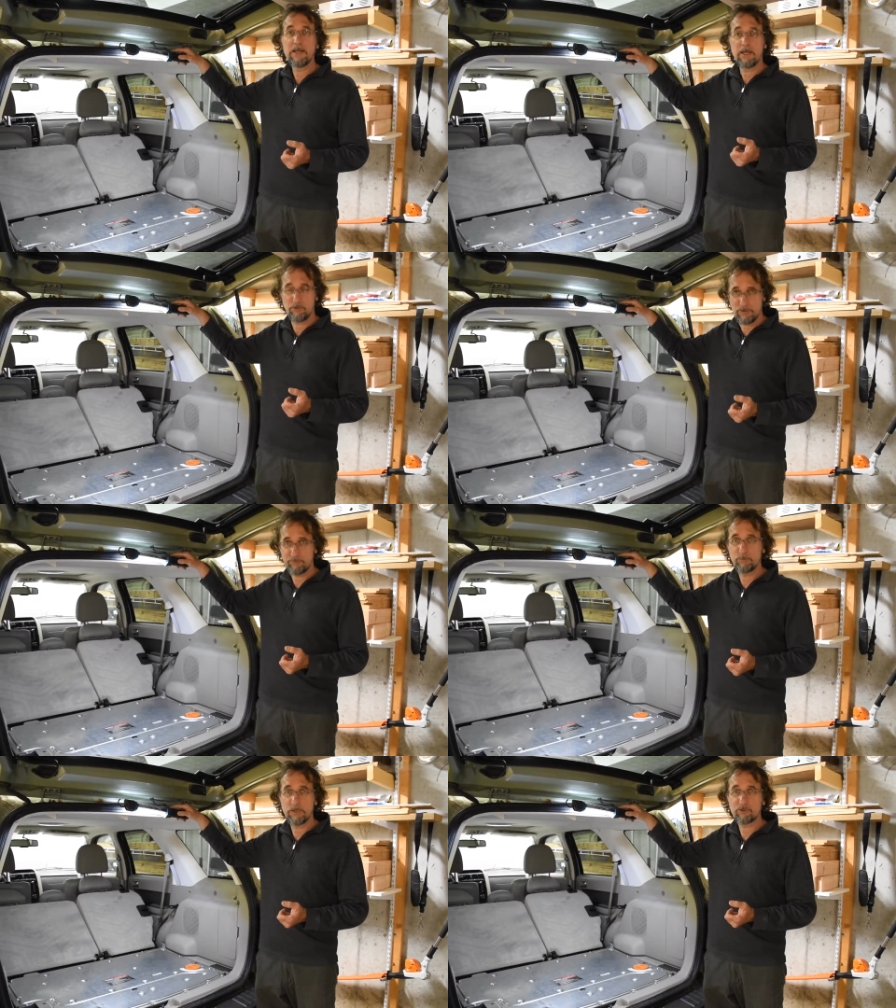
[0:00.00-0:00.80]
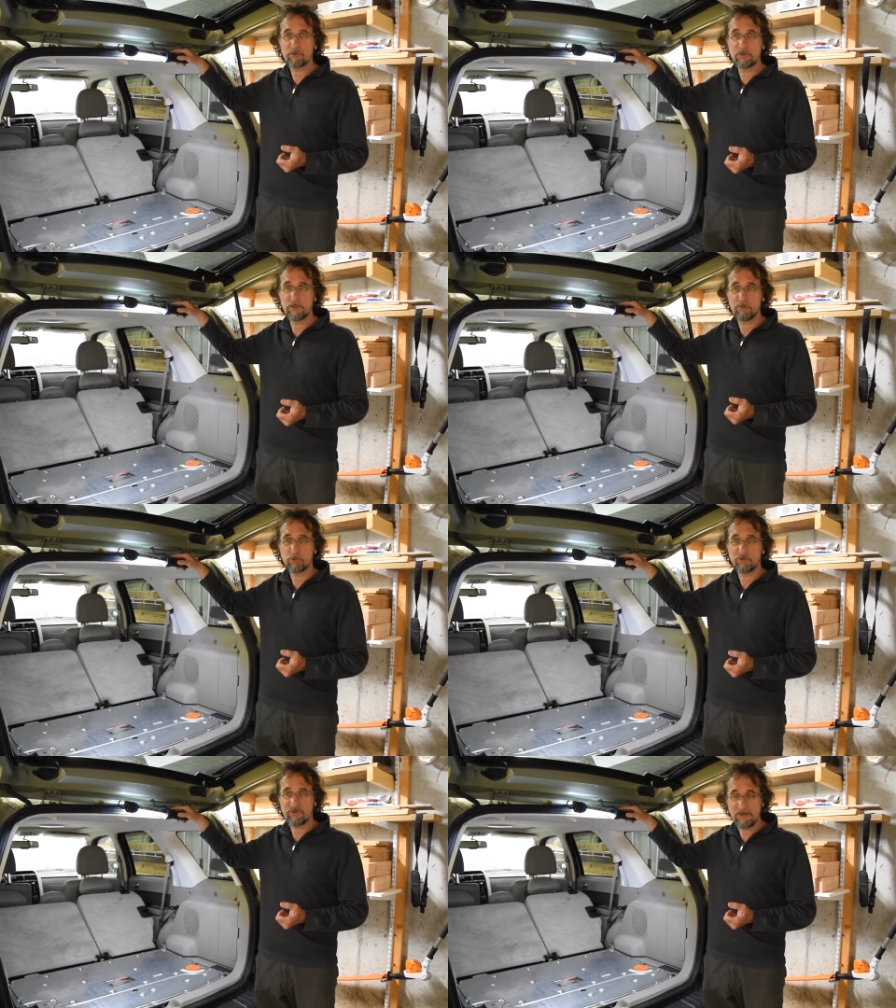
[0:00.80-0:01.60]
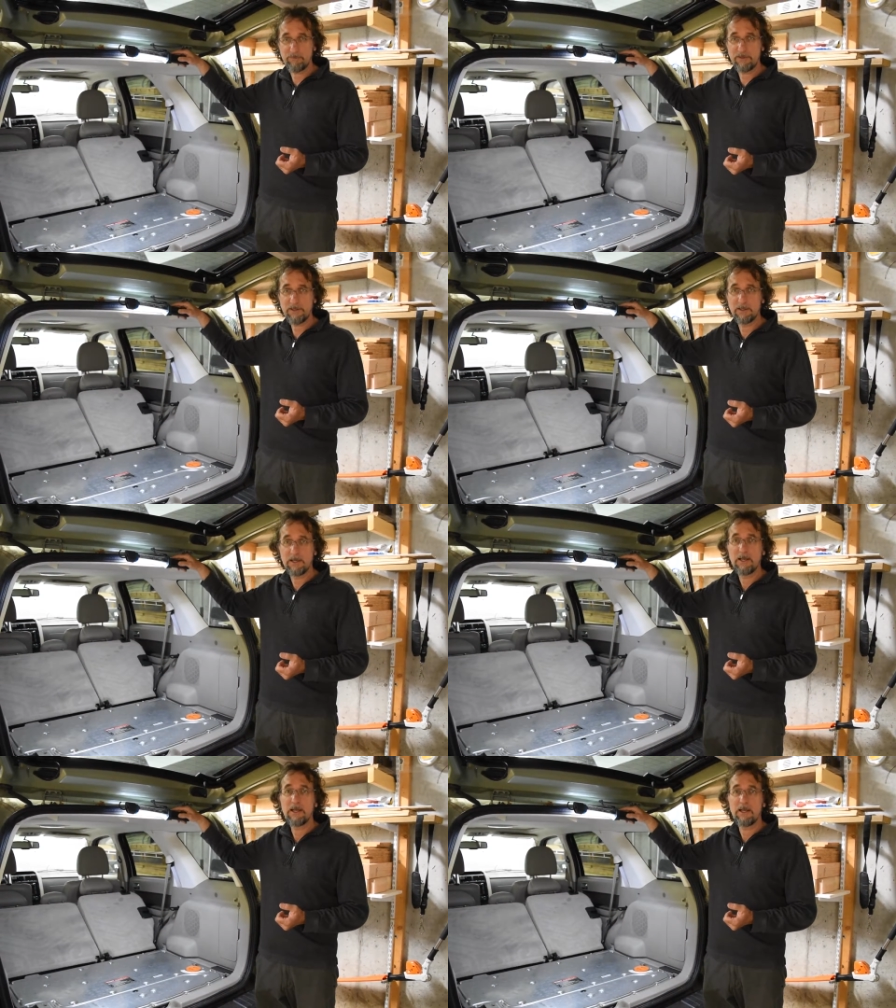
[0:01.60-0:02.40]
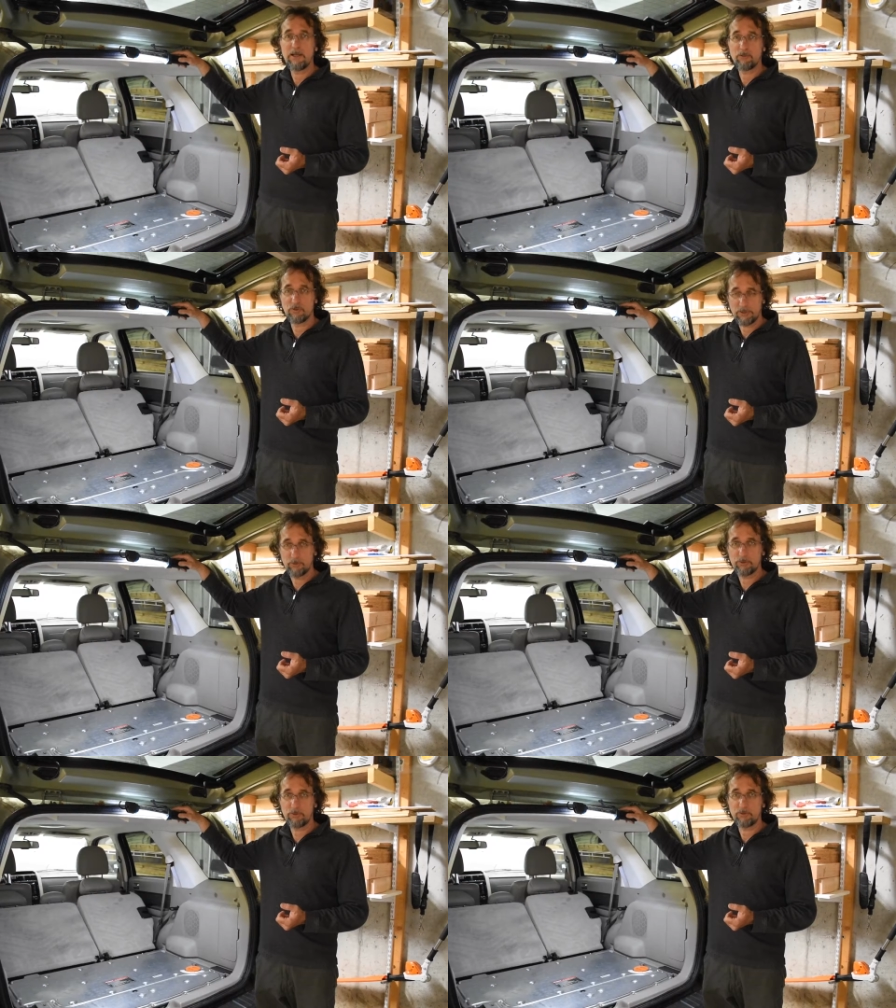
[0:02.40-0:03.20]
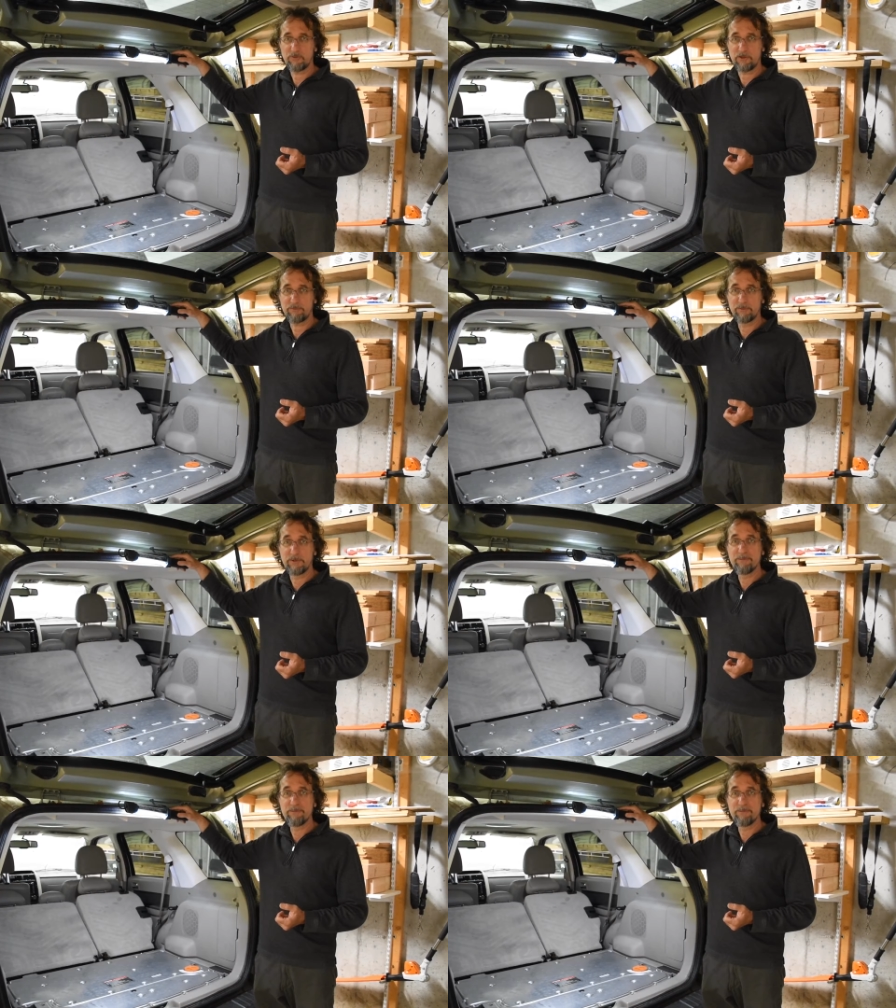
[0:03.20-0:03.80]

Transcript: And you have to make sure that you work safely and you're not hurting yourself.